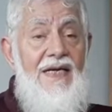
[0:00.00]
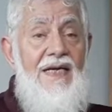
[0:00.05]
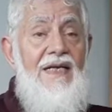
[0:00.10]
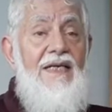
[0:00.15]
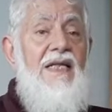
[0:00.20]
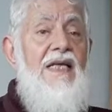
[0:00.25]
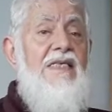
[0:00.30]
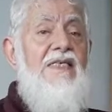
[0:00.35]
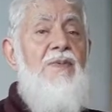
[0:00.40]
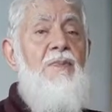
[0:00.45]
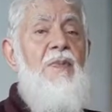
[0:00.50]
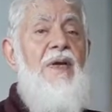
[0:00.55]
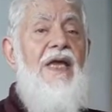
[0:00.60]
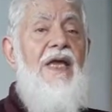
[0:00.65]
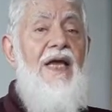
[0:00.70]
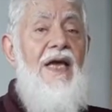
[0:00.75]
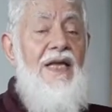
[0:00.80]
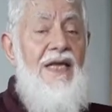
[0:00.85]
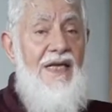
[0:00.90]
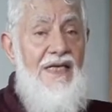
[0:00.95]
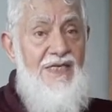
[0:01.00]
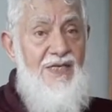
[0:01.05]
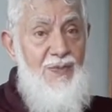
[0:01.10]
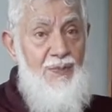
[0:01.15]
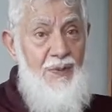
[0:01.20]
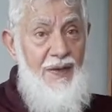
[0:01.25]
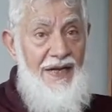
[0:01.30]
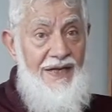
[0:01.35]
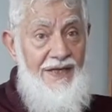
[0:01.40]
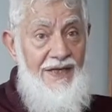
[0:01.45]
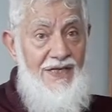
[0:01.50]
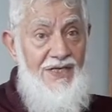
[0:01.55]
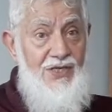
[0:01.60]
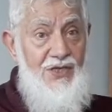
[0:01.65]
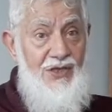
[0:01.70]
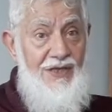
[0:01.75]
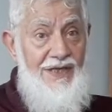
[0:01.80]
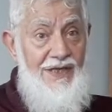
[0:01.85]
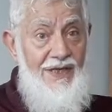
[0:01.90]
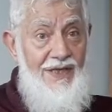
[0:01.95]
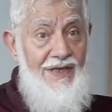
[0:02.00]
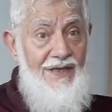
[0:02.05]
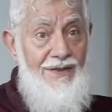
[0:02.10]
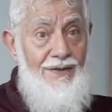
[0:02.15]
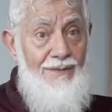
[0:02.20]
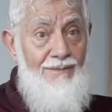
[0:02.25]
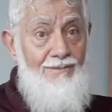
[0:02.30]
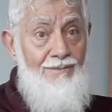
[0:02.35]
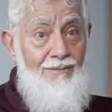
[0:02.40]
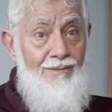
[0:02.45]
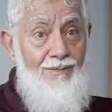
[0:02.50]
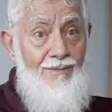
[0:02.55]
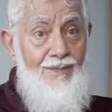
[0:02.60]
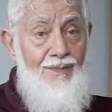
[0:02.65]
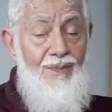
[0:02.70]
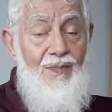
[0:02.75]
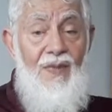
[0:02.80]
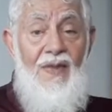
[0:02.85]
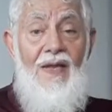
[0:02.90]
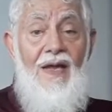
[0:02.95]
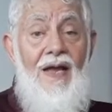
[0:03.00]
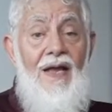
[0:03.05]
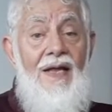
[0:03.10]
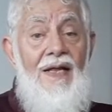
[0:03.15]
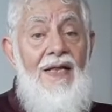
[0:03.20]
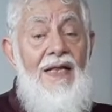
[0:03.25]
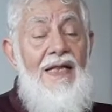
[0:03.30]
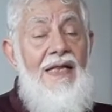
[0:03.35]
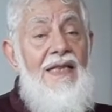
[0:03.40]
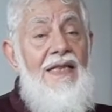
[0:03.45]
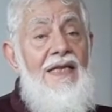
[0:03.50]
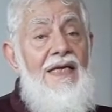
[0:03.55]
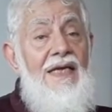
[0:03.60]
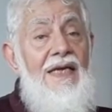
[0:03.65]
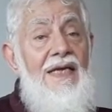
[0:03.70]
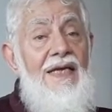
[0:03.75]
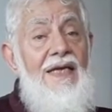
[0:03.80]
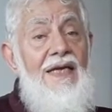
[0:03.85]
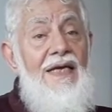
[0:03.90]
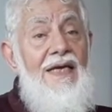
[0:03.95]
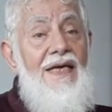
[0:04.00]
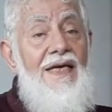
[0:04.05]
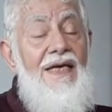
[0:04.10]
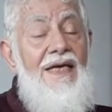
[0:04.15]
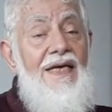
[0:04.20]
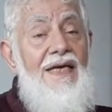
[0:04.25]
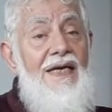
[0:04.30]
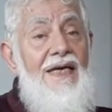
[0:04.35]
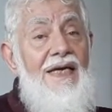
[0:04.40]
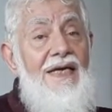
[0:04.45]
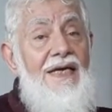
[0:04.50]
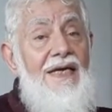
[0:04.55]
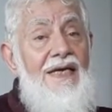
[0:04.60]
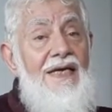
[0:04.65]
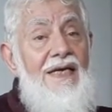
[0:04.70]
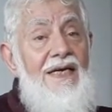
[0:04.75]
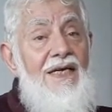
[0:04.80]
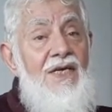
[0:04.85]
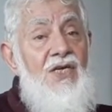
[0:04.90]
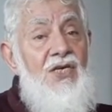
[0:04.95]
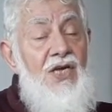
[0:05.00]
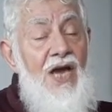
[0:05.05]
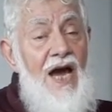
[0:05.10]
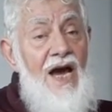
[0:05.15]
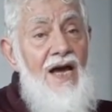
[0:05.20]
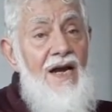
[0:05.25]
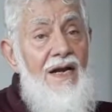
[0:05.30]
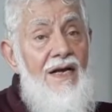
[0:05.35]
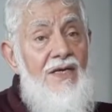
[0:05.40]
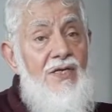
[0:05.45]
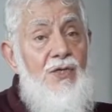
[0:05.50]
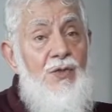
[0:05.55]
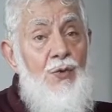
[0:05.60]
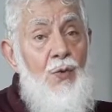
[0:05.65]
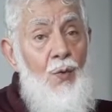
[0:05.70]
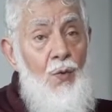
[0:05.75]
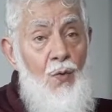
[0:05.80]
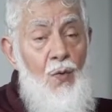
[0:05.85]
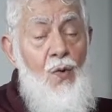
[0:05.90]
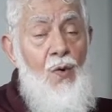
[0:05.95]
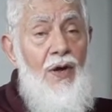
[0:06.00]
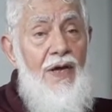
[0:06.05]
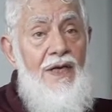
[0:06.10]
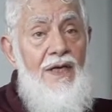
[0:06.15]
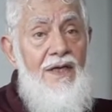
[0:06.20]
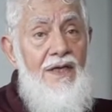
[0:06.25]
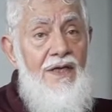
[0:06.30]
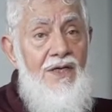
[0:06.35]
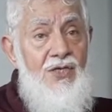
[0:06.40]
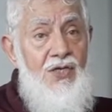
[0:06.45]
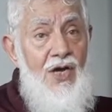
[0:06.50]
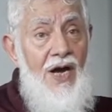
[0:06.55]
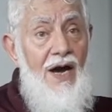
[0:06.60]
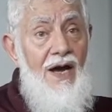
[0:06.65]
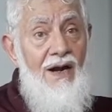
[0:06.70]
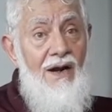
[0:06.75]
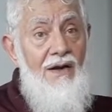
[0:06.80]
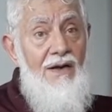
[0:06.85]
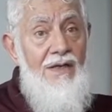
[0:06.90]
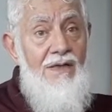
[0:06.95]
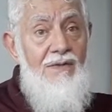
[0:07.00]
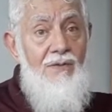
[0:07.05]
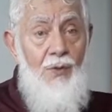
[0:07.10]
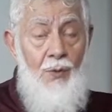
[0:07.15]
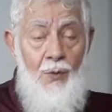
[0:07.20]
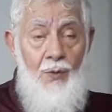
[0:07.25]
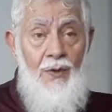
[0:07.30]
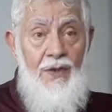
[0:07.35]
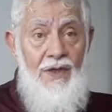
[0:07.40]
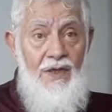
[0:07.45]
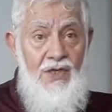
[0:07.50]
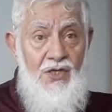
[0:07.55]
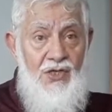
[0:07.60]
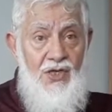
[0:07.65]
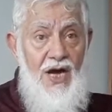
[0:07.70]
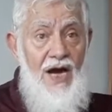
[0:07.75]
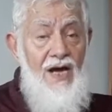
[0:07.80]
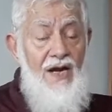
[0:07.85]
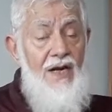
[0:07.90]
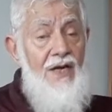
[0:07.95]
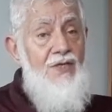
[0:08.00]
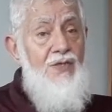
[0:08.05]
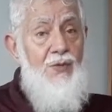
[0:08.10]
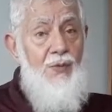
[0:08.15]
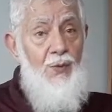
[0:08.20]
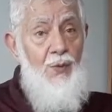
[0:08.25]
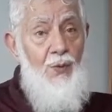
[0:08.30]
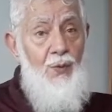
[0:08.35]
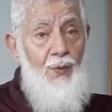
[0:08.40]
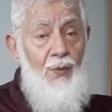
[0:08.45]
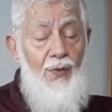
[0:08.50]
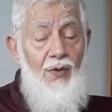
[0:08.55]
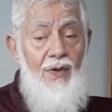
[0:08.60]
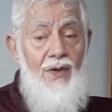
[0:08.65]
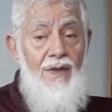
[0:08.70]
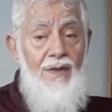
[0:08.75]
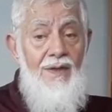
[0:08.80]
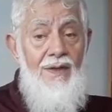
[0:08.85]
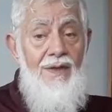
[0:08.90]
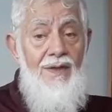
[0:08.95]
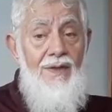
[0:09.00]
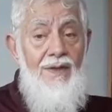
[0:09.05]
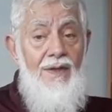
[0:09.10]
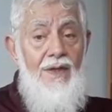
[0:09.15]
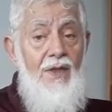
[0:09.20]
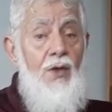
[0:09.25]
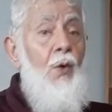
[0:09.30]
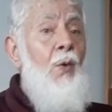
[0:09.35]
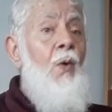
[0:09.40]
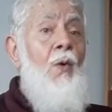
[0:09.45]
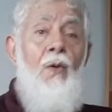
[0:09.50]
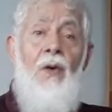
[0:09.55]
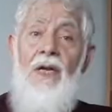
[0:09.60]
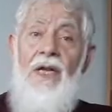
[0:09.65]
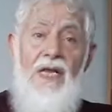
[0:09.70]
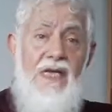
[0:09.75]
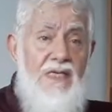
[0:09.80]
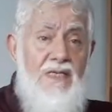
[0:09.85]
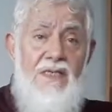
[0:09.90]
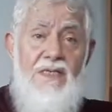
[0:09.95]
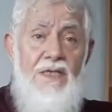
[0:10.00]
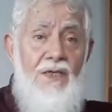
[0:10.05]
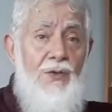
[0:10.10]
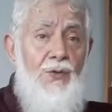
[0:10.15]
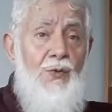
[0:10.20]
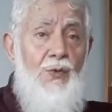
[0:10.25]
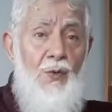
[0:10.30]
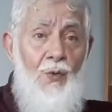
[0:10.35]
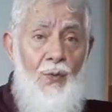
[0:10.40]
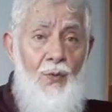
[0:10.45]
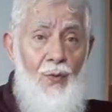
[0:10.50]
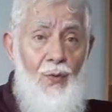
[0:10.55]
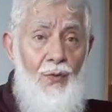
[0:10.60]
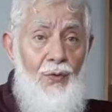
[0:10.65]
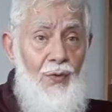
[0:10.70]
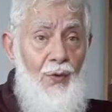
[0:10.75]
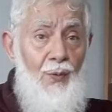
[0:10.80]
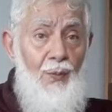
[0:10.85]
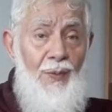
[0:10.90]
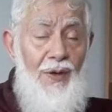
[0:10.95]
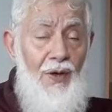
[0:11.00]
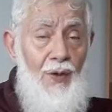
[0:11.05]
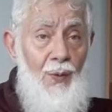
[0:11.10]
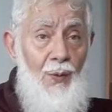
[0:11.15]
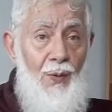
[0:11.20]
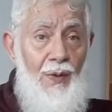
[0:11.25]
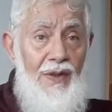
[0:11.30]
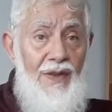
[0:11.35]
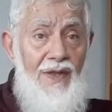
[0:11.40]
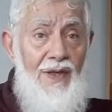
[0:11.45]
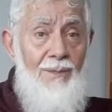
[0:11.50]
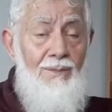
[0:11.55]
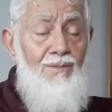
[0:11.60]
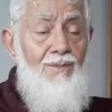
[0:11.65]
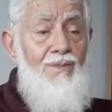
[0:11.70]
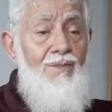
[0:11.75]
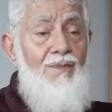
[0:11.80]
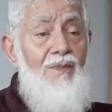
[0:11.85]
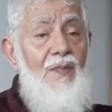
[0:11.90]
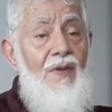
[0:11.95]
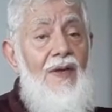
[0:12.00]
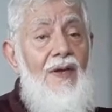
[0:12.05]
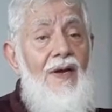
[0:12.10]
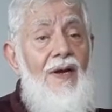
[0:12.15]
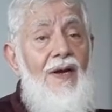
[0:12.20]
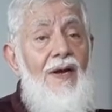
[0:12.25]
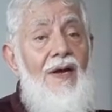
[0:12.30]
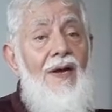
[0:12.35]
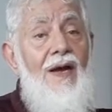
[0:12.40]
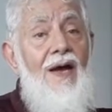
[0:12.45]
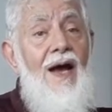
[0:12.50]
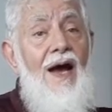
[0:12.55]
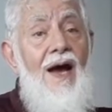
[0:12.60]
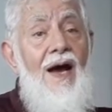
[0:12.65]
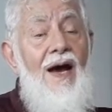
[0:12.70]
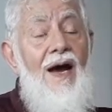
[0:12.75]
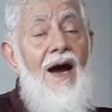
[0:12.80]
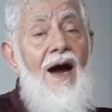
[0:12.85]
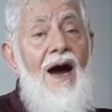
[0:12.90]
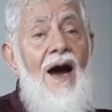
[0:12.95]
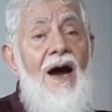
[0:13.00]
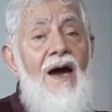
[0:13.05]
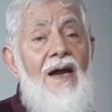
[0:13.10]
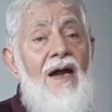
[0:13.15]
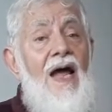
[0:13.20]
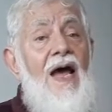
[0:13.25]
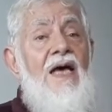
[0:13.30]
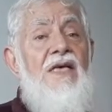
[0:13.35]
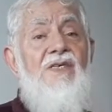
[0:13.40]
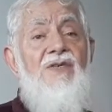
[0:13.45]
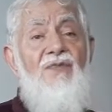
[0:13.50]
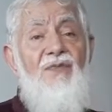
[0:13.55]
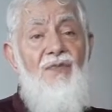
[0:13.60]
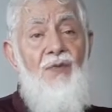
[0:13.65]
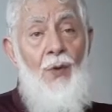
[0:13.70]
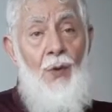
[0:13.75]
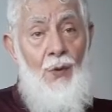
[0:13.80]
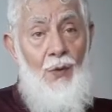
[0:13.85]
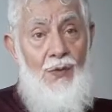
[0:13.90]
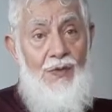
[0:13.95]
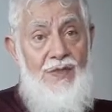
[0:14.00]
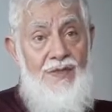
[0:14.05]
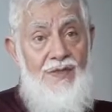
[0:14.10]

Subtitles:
Let's make an explanation here. The ijarah, sukuk al-ijarah or ijarah sukuk, or leasing sukuk you may call them, are as follows.